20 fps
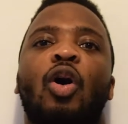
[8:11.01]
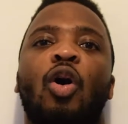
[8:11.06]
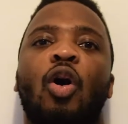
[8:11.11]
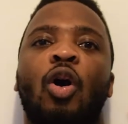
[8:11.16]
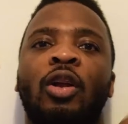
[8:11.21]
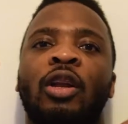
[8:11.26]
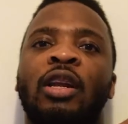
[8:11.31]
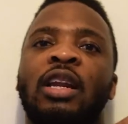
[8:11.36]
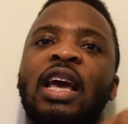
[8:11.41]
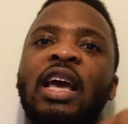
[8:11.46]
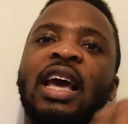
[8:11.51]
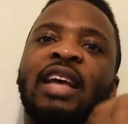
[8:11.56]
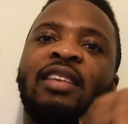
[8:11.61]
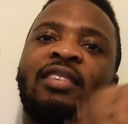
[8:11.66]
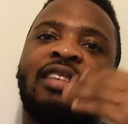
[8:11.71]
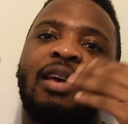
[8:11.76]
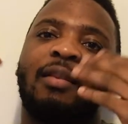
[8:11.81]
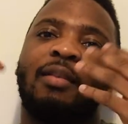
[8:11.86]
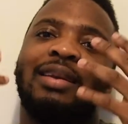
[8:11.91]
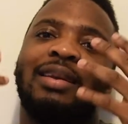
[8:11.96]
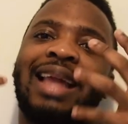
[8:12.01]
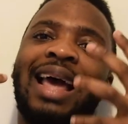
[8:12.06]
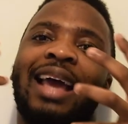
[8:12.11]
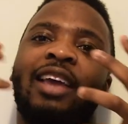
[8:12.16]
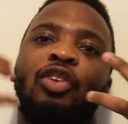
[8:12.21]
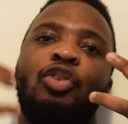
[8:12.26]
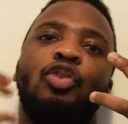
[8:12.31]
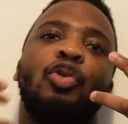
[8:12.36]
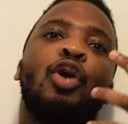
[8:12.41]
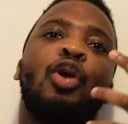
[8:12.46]
on except
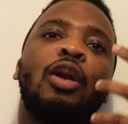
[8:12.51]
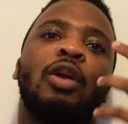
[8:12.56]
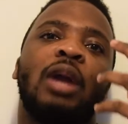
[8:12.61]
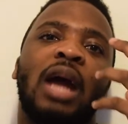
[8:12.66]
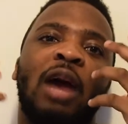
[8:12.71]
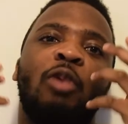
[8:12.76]
like you can